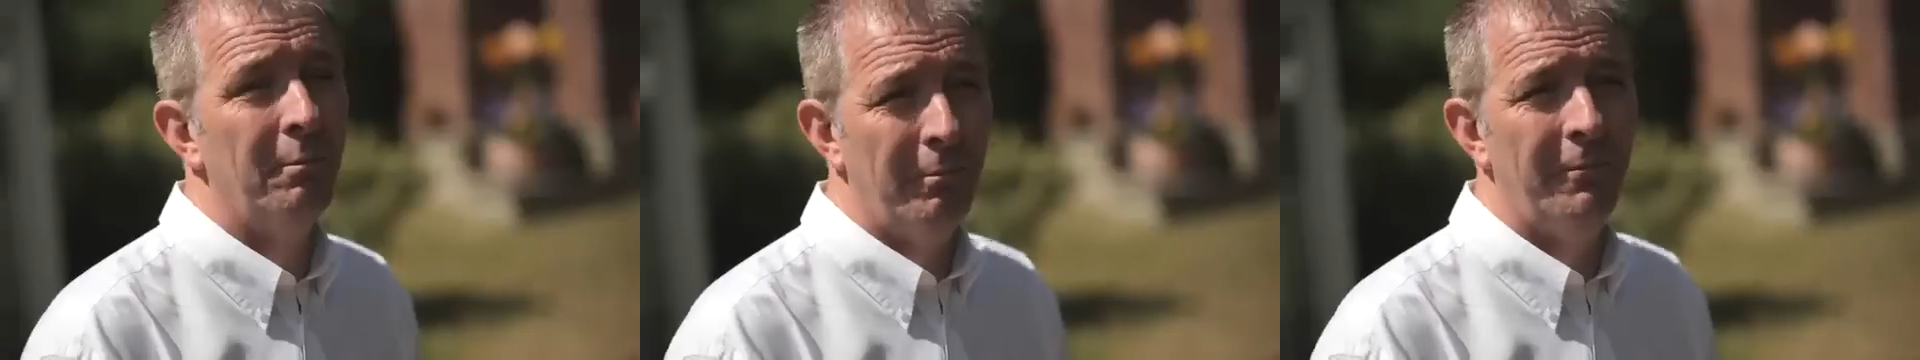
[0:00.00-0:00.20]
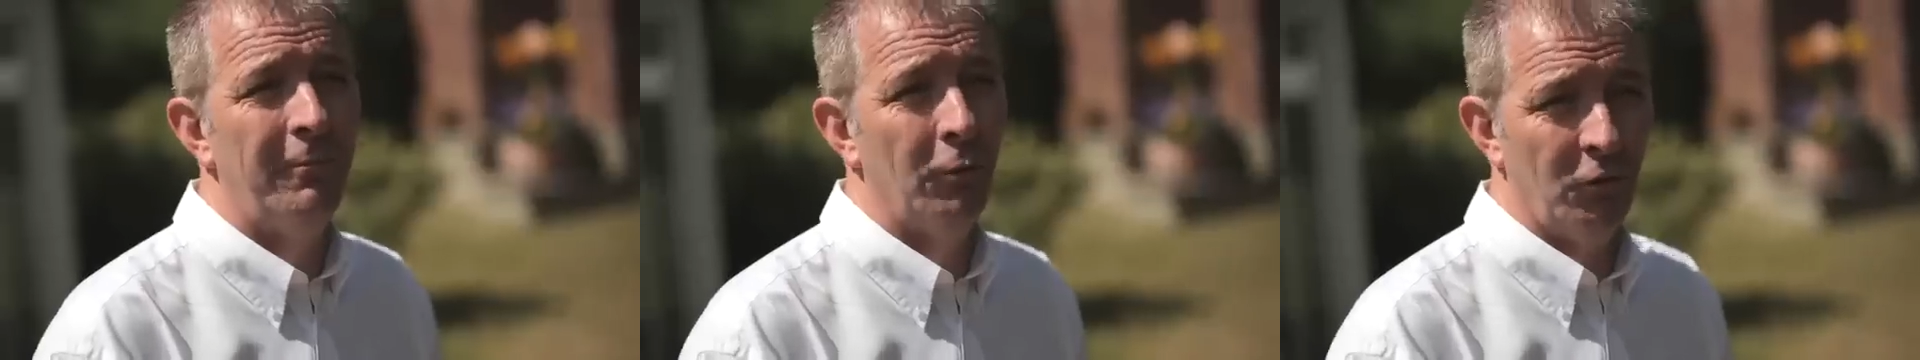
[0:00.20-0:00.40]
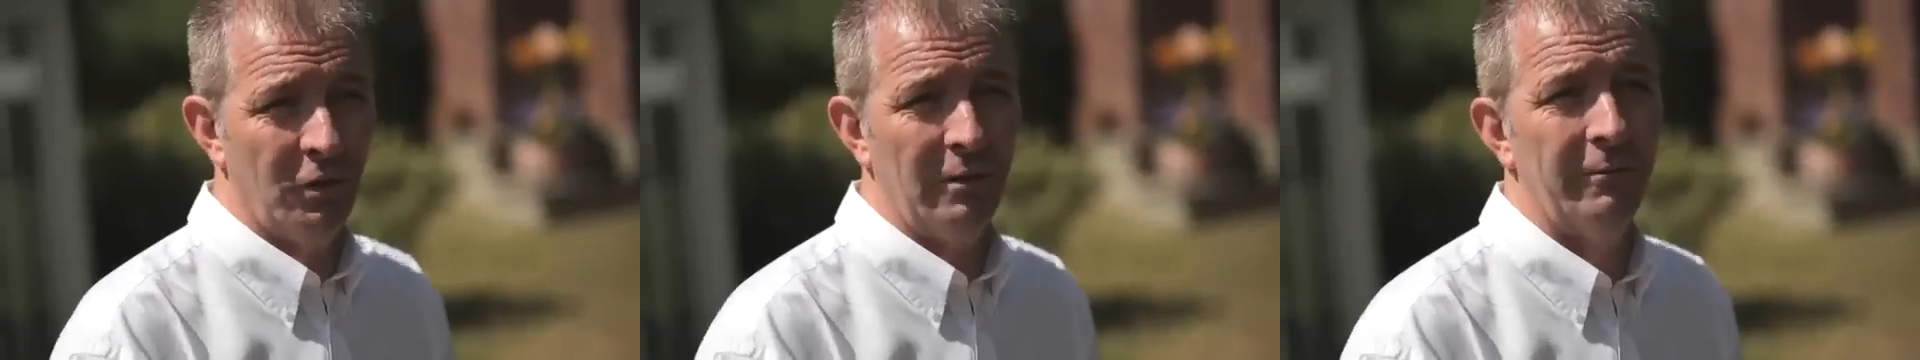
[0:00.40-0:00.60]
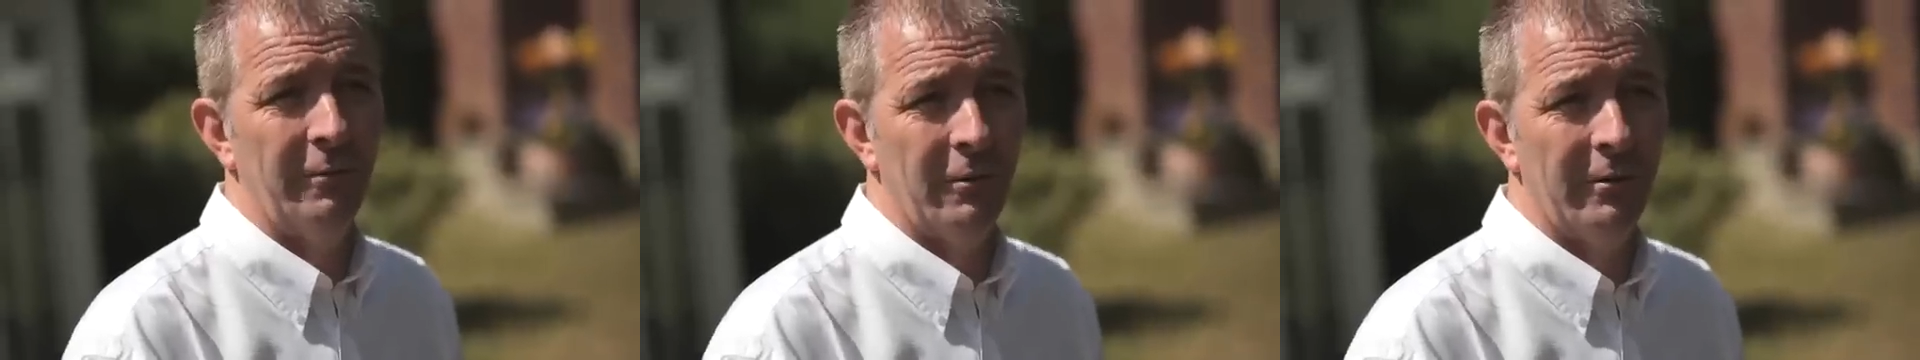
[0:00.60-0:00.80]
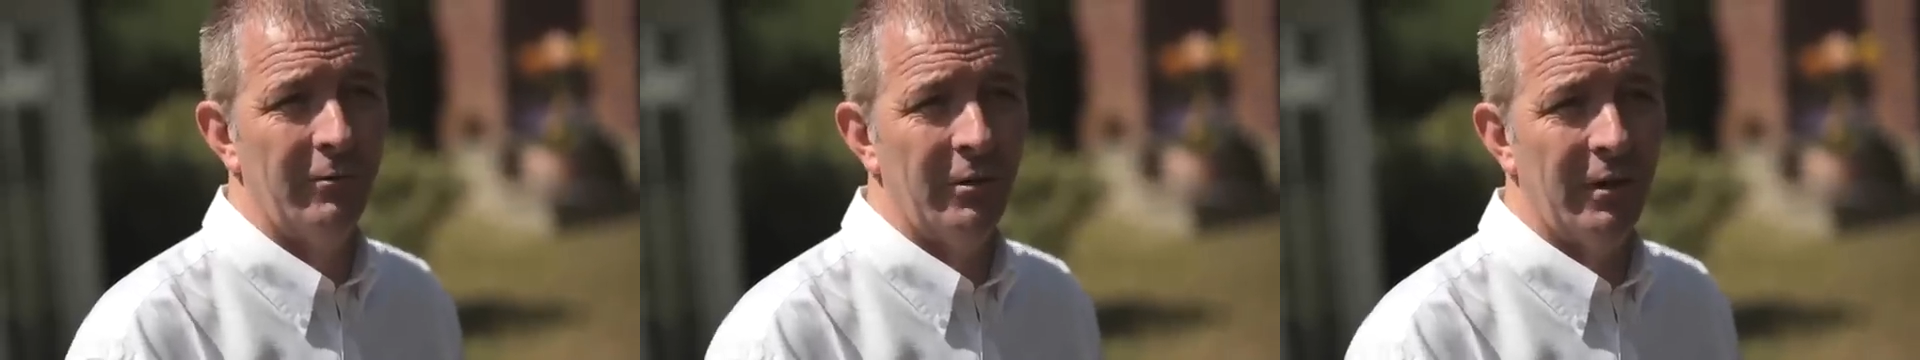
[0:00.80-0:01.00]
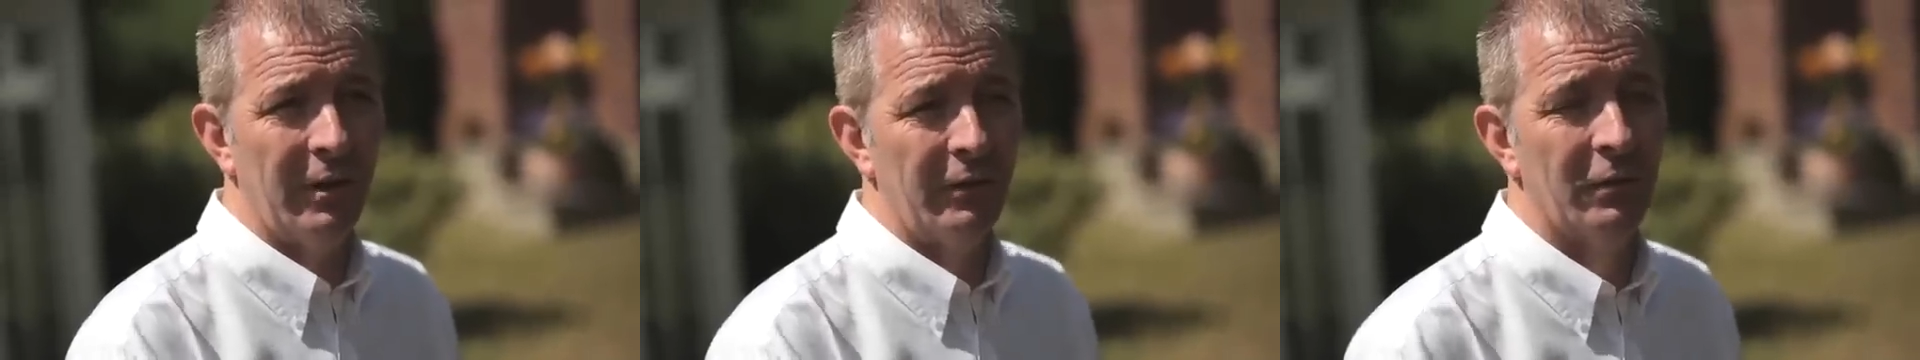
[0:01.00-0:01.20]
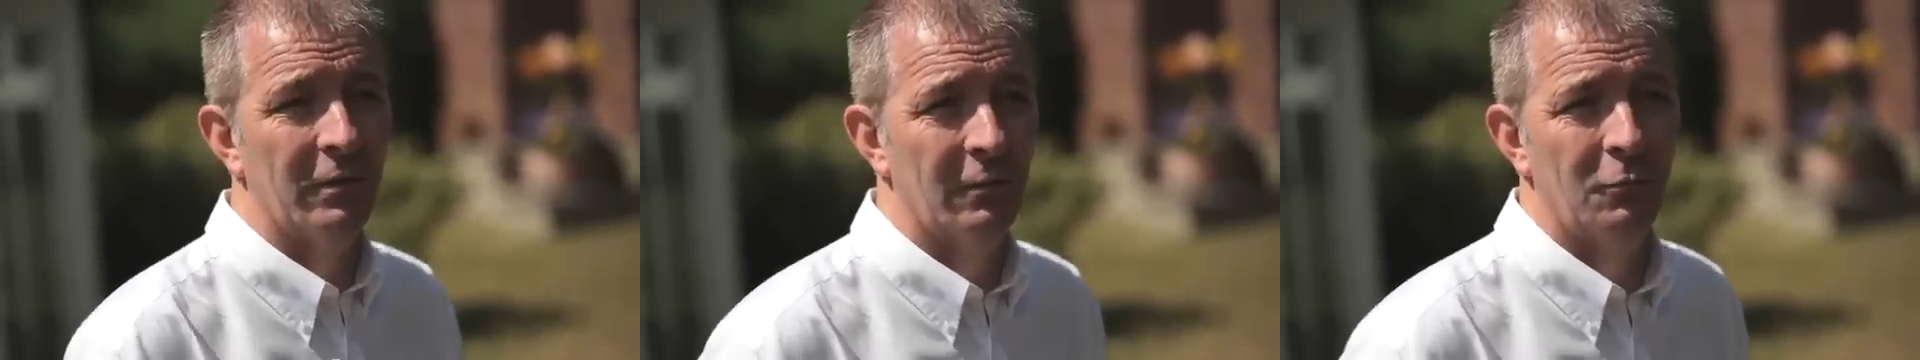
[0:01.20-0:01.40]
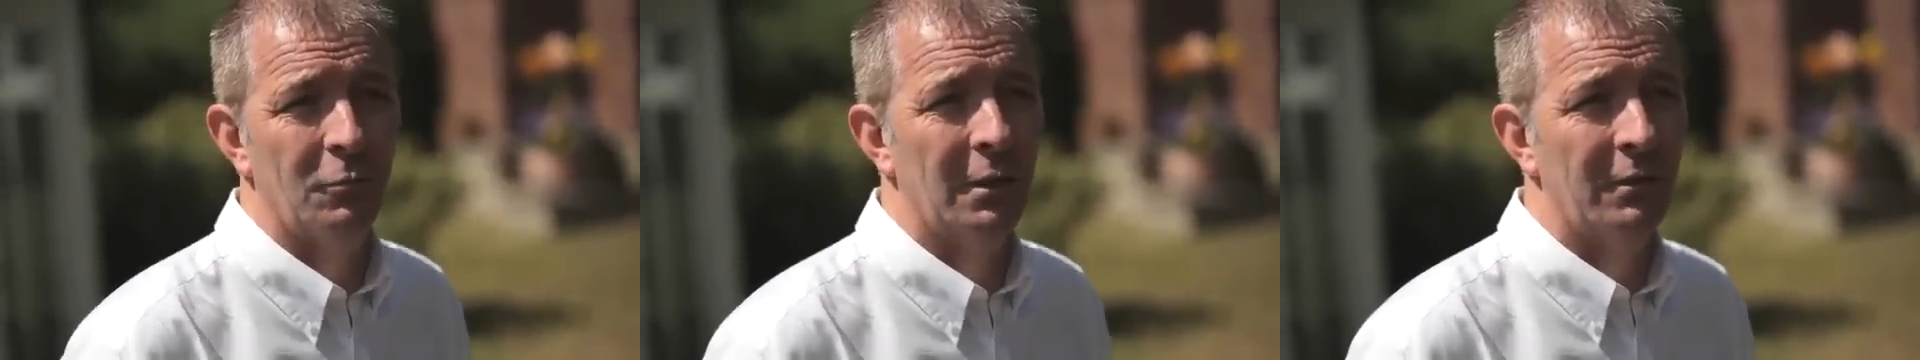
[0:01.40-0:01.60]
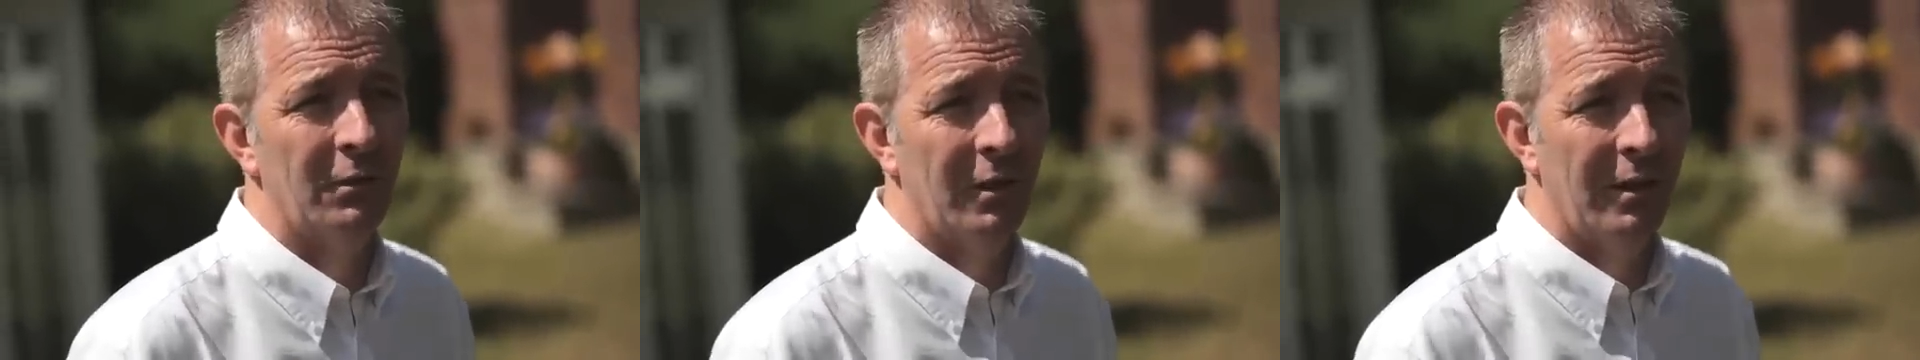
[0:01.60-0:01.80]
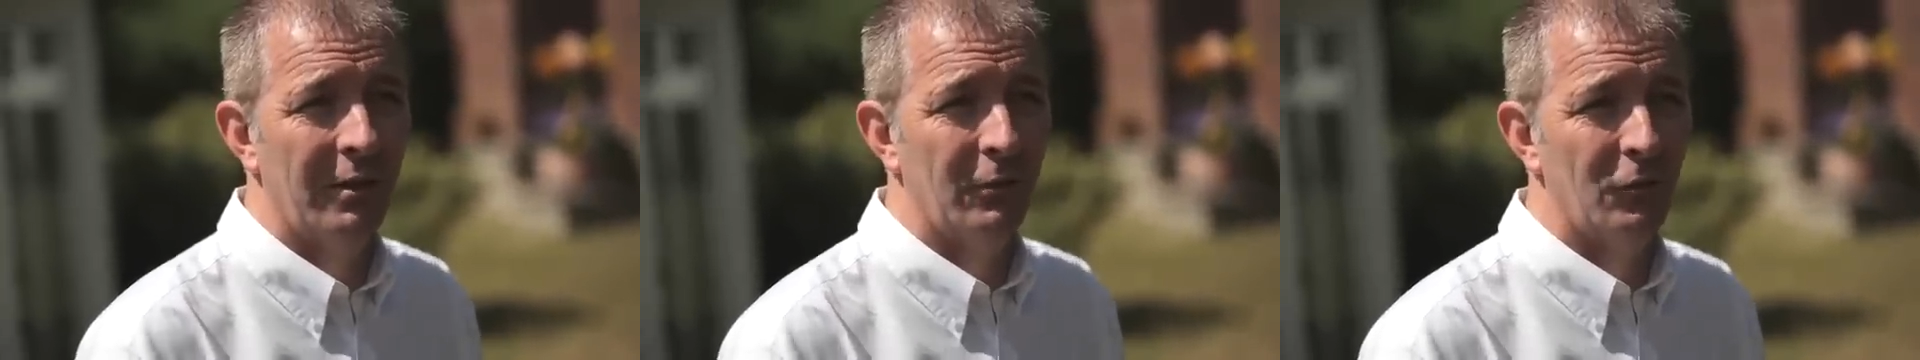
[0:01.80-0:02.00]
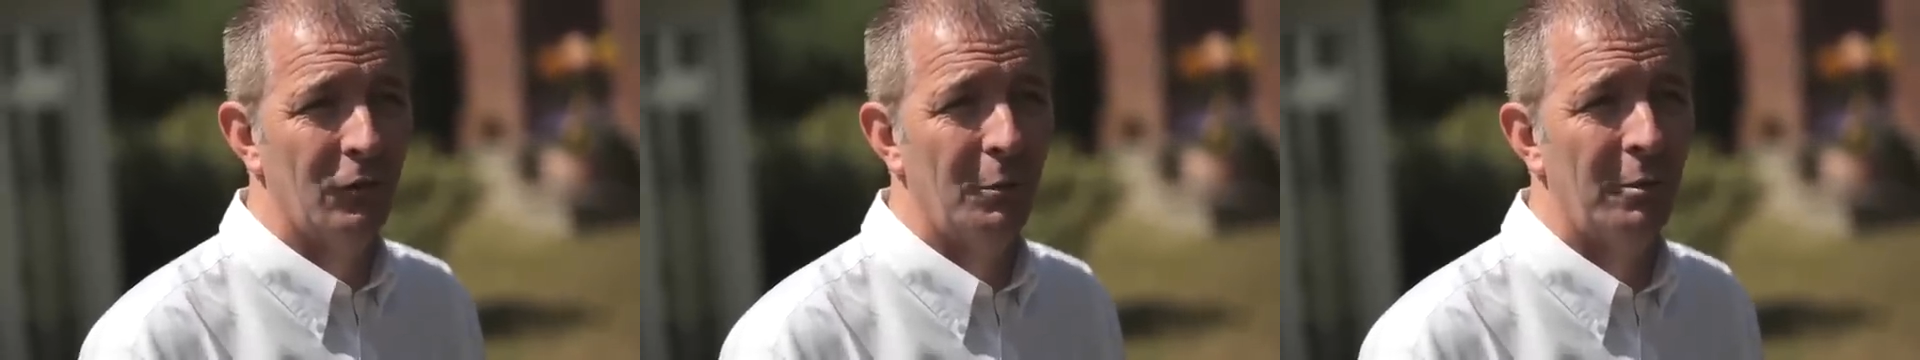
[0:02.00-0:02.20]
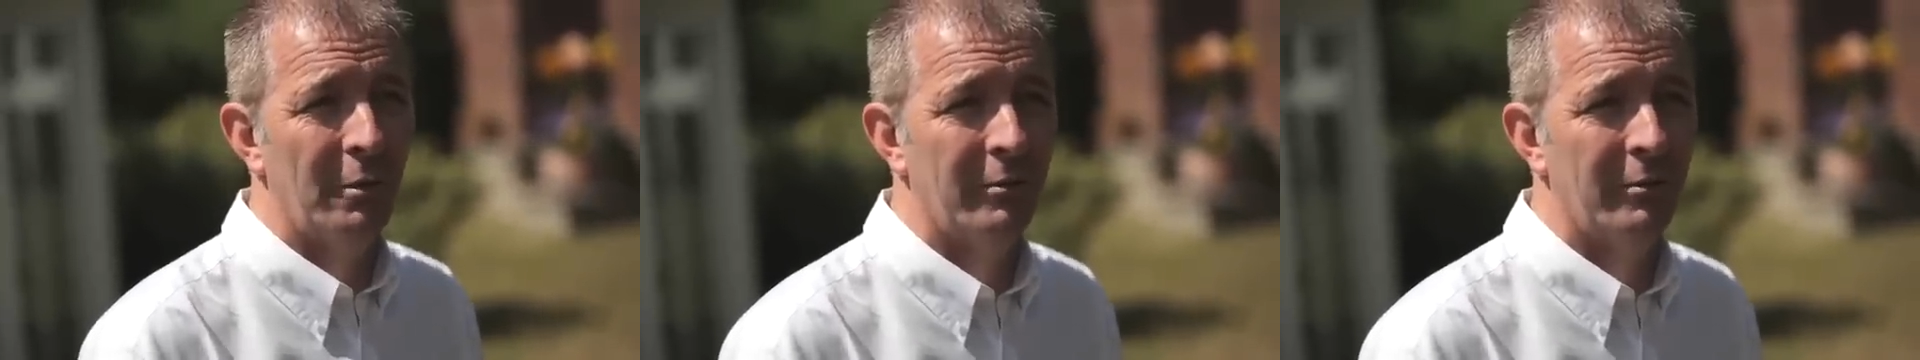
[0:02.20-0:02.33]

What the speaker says: footing for everything to lay on top of.